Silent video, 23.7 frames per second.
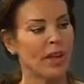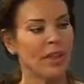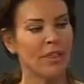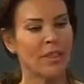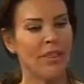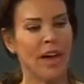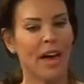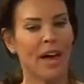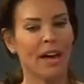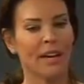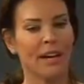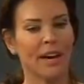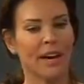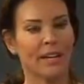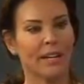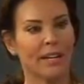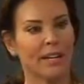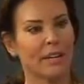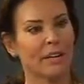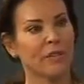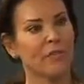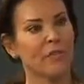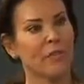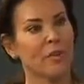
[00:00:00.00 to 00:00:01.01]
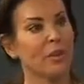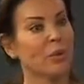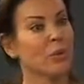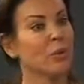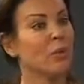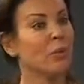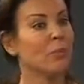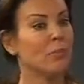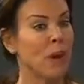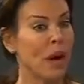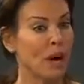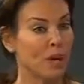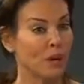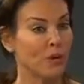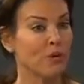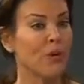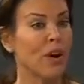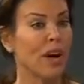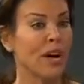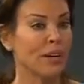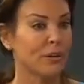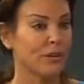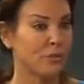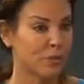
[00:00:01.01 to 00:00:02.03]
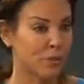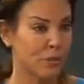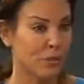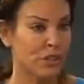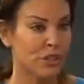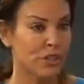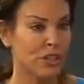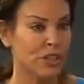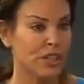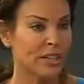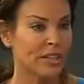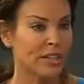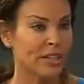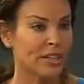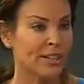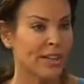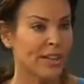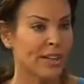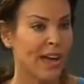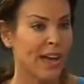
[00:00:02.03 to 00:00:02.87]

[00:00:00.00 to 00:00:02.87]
that I give you a modified version.